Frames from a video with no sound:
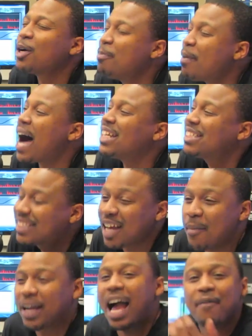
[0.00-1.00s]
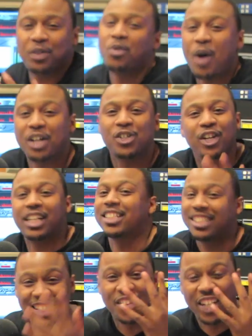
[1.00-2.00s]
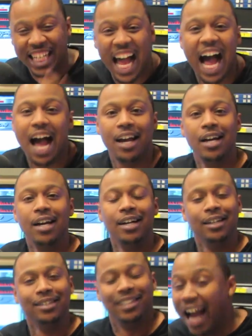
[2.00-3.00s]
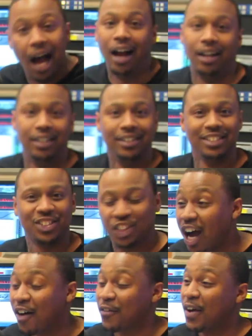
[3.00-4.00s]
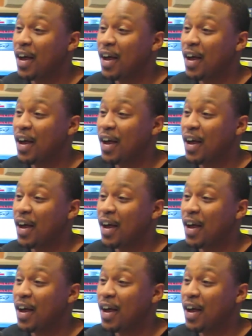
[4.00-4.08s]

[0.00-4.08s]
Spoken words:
to my stomach having to watch her kiss another guy. It's tough.